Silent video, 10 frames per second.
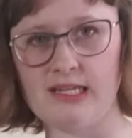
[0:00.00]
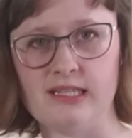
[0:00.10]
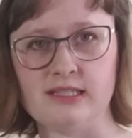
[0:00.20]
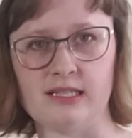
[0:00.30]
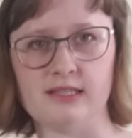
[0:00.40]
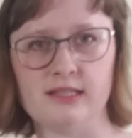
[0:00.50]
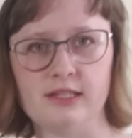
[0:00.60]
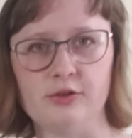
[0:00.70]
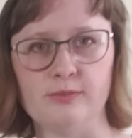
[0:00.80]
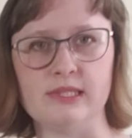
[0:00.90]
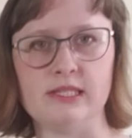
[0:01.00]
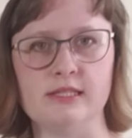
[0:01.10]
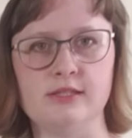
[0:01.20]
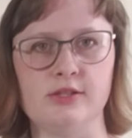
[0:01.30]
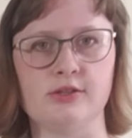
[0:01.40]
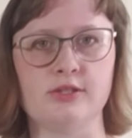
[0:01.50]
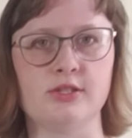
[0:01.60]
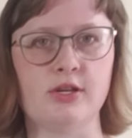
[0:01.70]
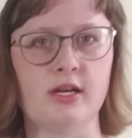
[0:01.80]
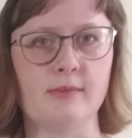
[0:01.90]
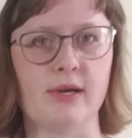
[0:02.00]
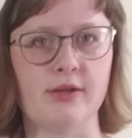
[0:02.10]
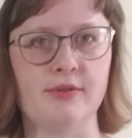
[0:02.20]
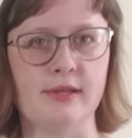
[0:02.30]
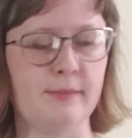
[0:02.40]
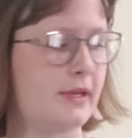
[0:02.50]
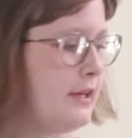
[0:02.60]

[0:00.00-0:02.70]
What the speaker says: And I think it'll be easier to talk about them